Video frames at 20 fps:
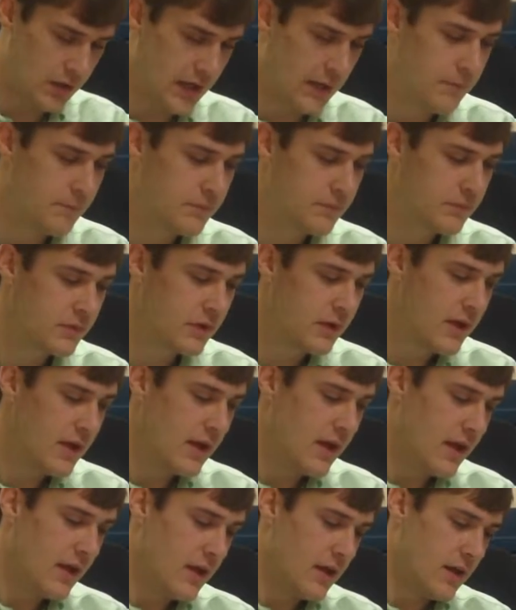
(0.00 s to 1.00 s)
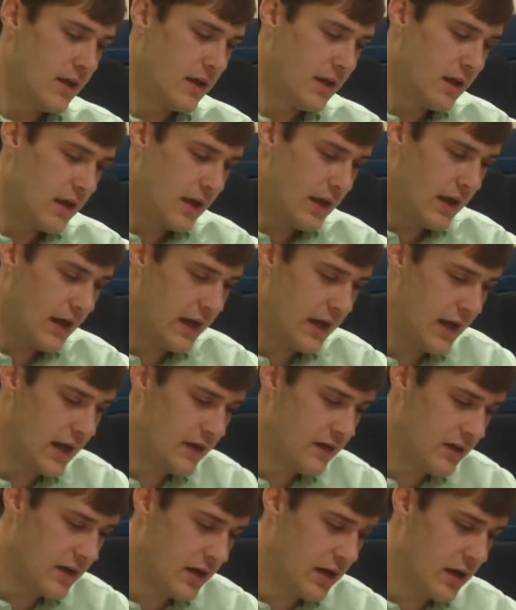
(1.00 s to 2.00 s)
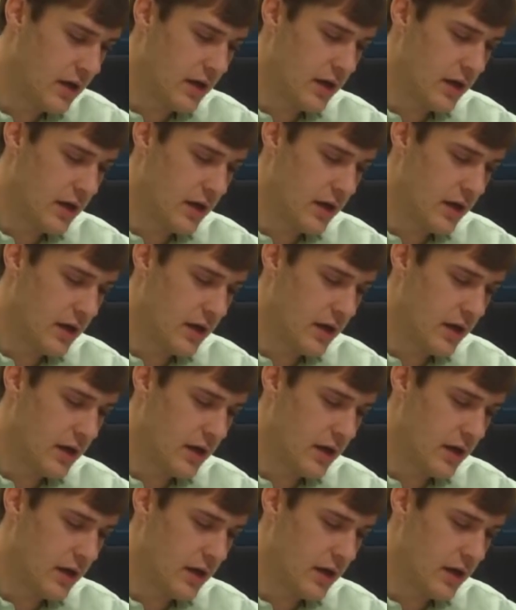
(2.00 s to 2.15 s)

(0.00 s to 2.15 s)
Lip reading: Okay. And